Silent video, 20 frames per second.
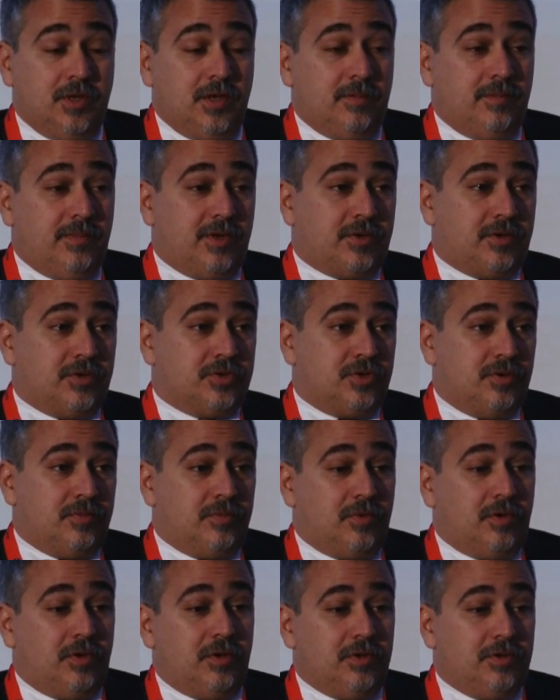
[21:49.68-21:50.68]
Because the
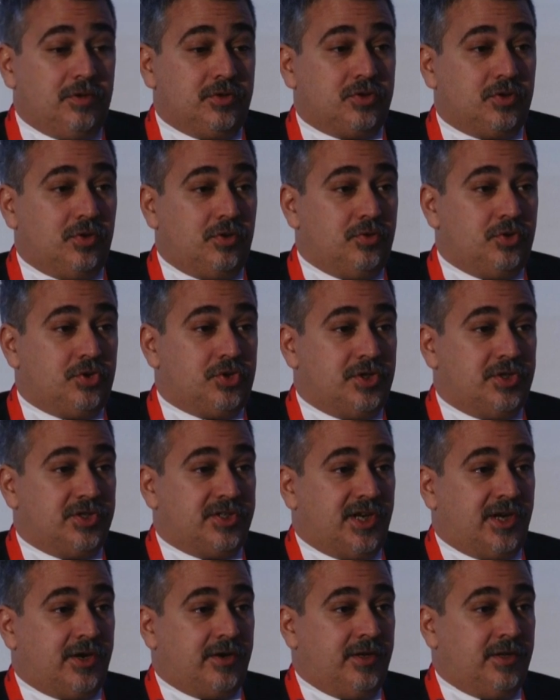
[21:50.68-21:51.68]
more the solutions
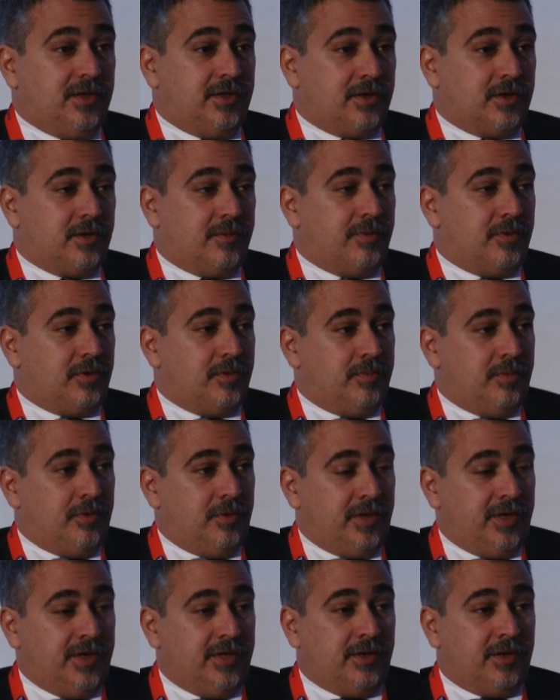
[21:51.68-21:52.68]
are
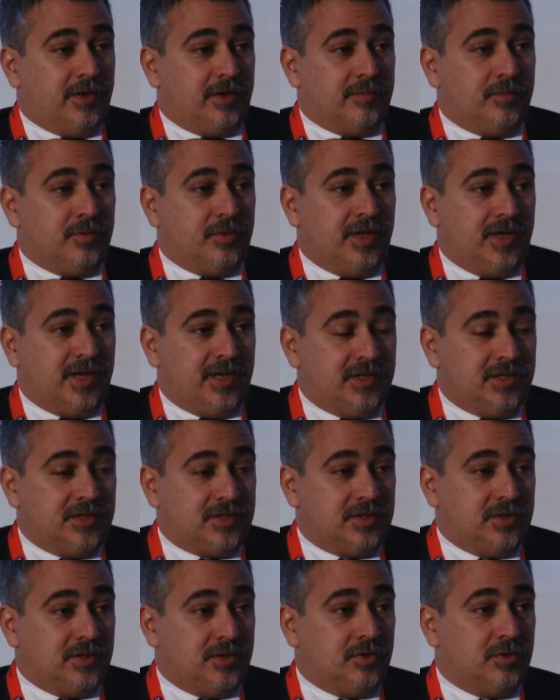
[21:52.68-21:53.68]
interoperable and
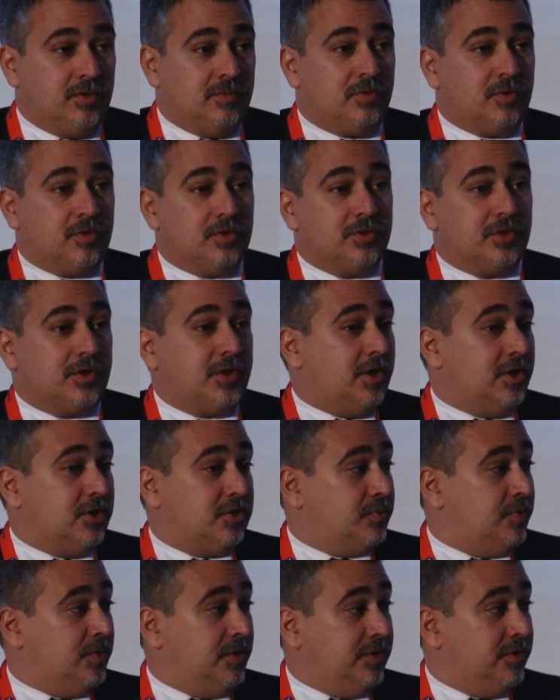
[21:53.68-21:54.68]
harmonized, the more the
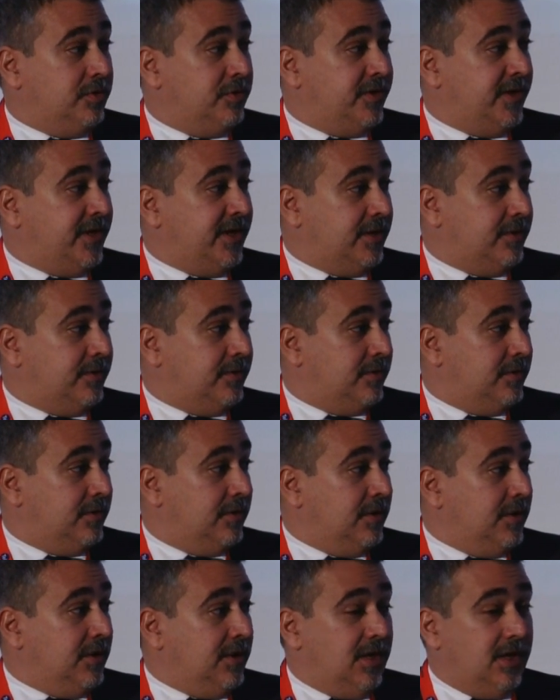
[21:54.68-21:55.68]
cost will go down.
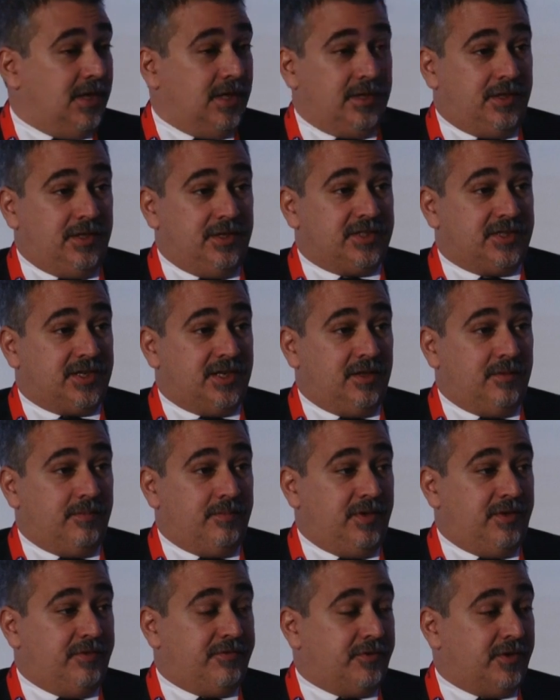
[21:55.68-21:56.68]
And this can
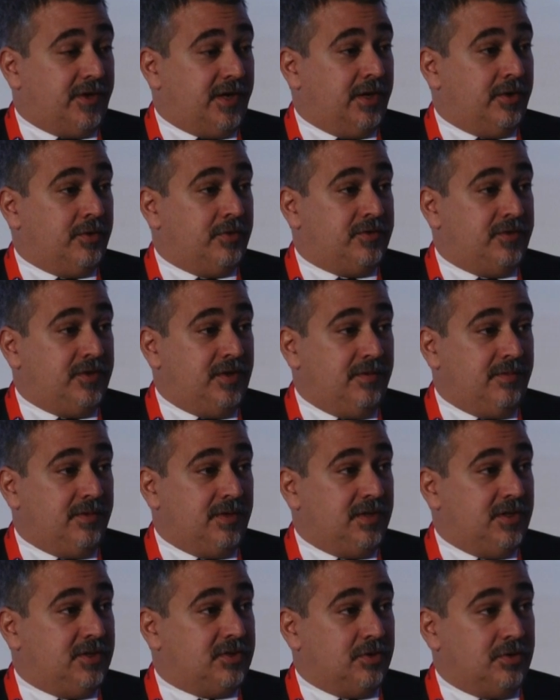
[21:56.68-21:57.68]
be for IoT,
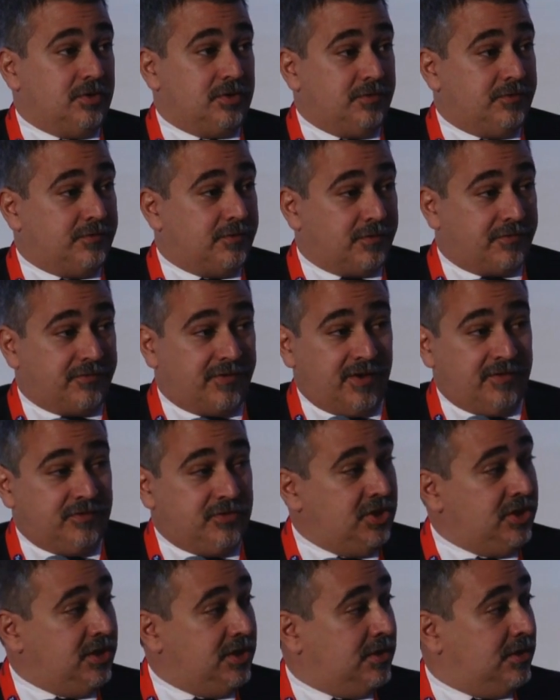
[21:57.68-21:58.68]
but it's also for
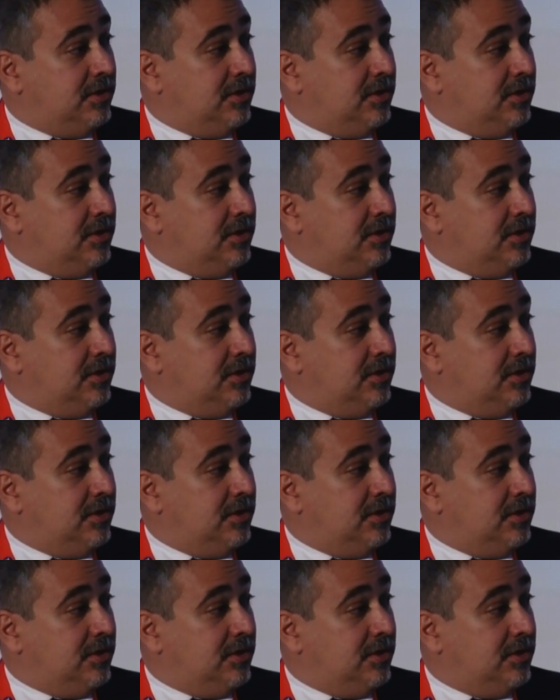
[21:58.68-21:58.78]
5G.